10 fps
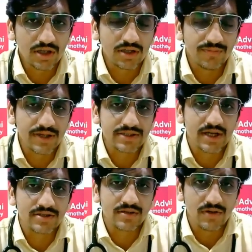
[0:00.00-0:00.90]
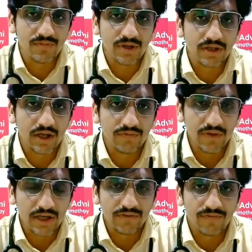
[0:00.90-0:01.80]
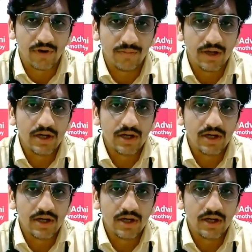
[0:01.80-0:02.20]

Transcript: The breast cancer treatment can vary from